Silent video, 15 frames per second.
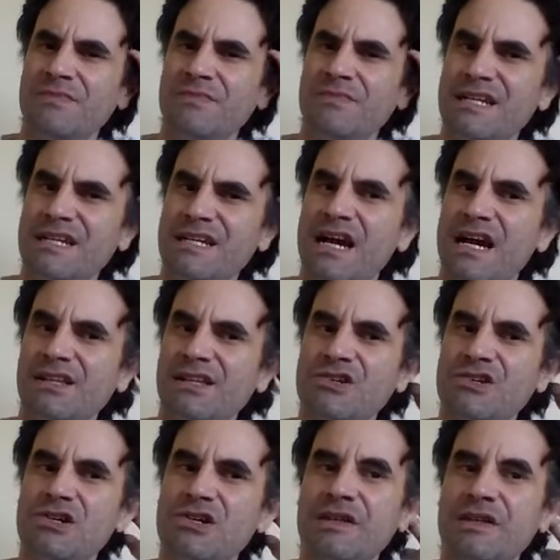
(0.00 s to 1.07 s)
Not entirely
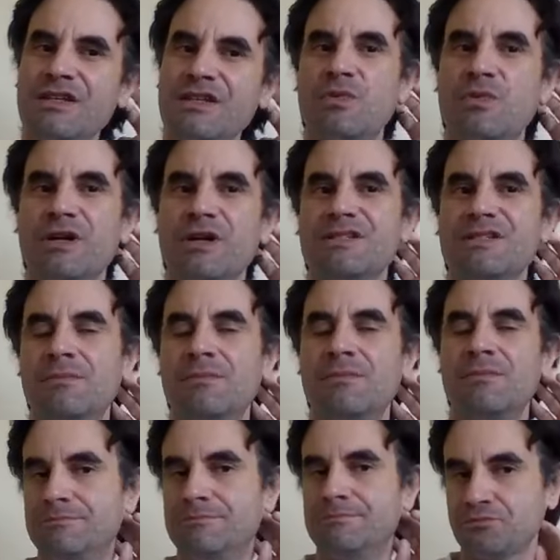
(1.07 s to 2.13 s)
sure at this point,
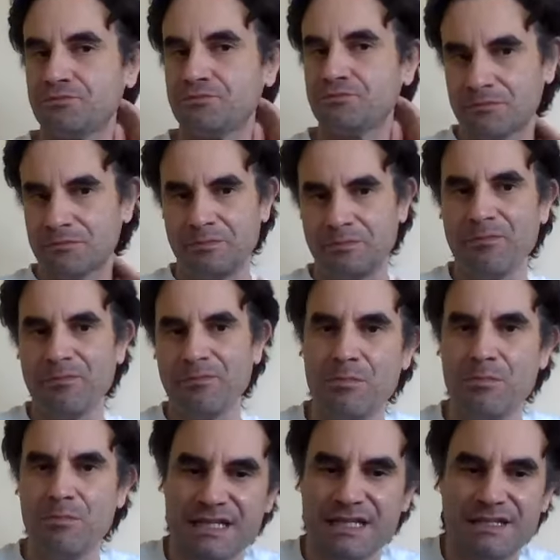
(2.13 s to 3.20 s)

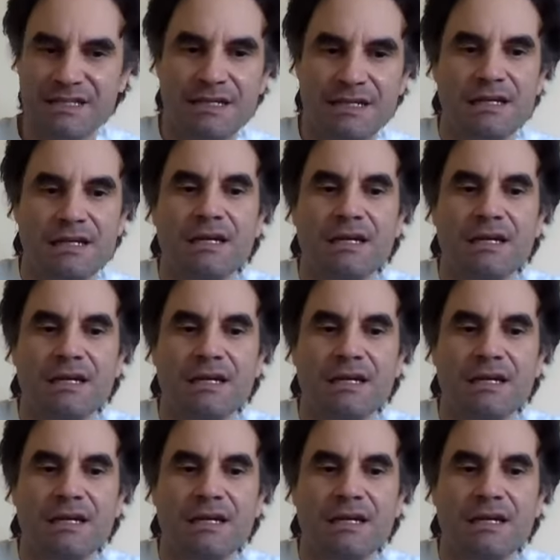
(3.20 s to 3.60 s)
but